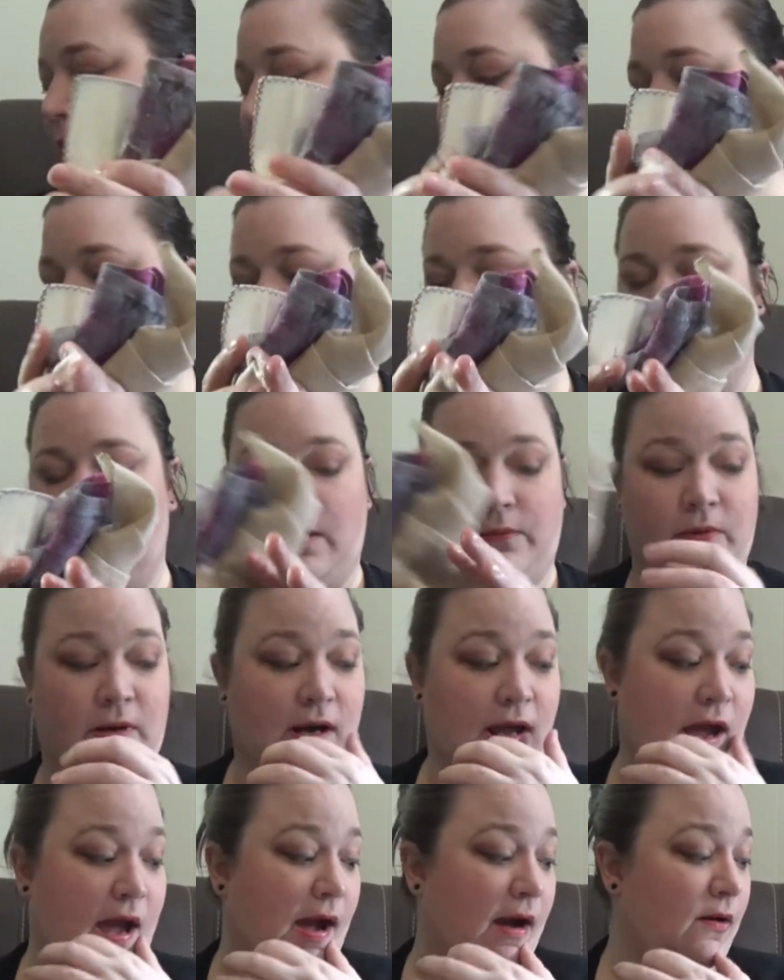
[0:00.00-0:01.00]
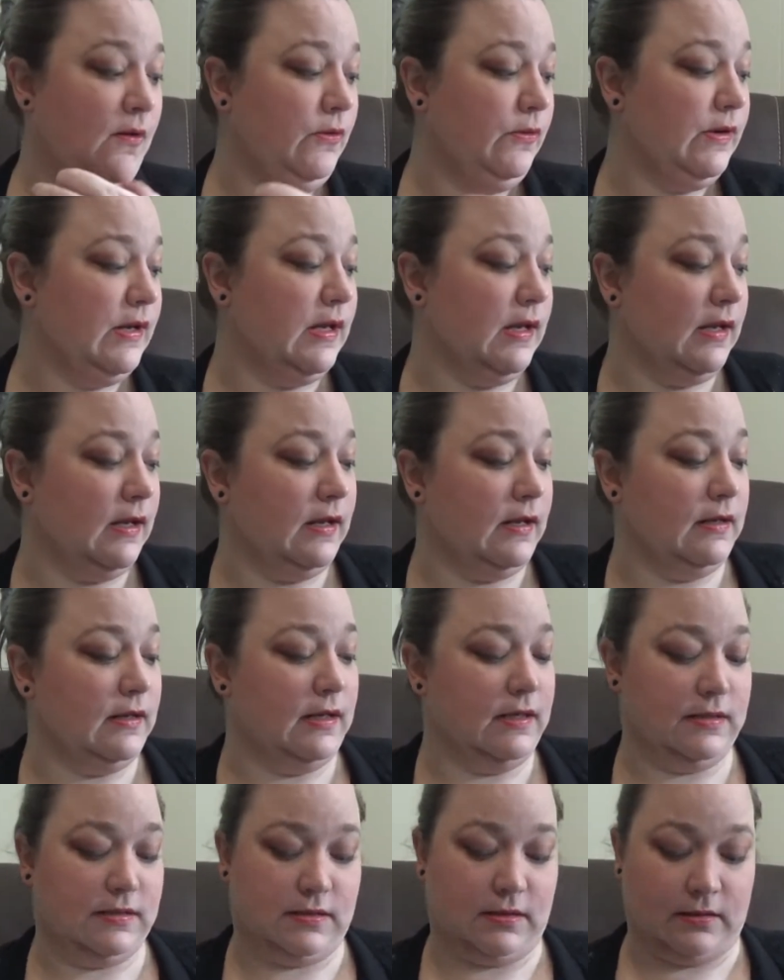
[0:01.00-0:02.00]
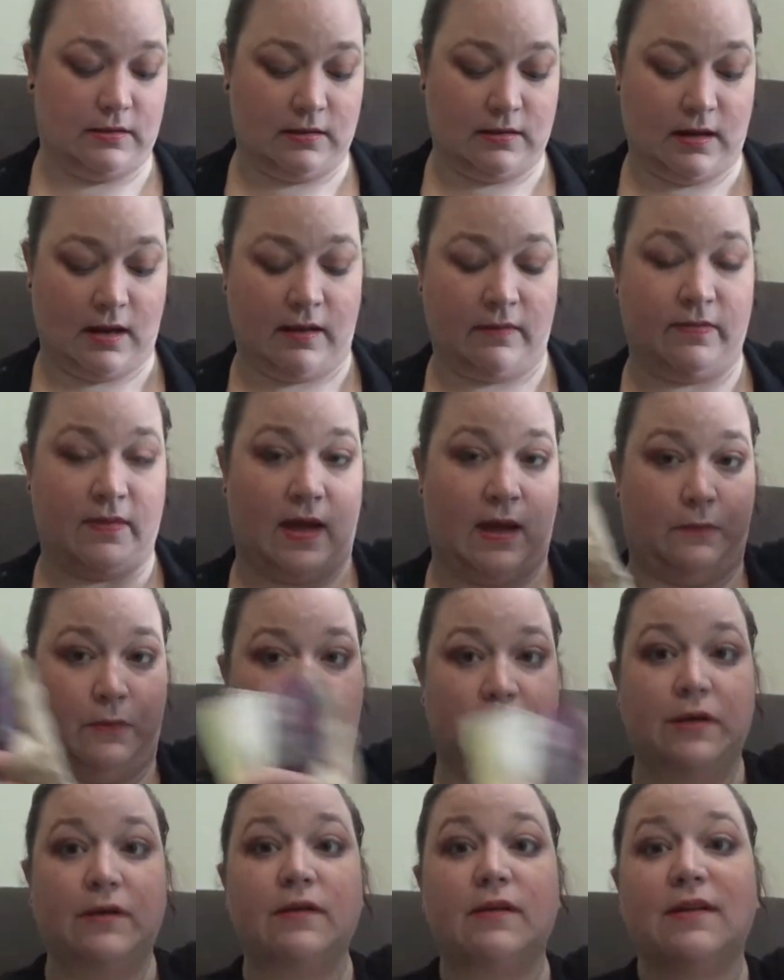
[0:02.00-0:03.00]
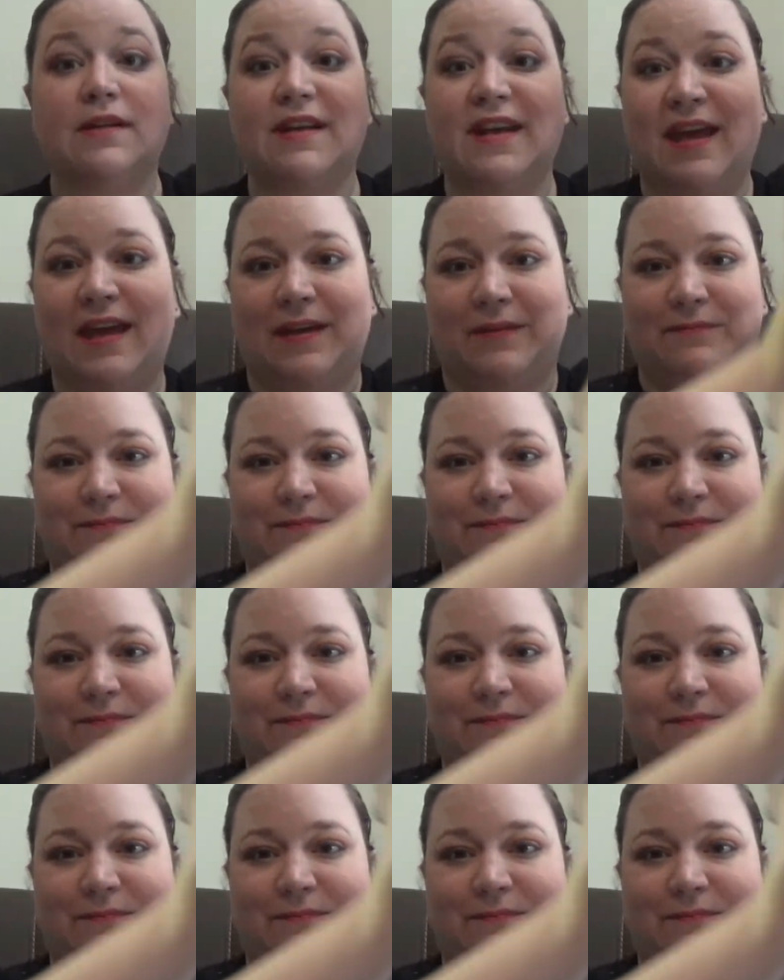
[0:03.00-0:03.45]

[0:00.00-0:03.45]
get that one out and get started on that one today.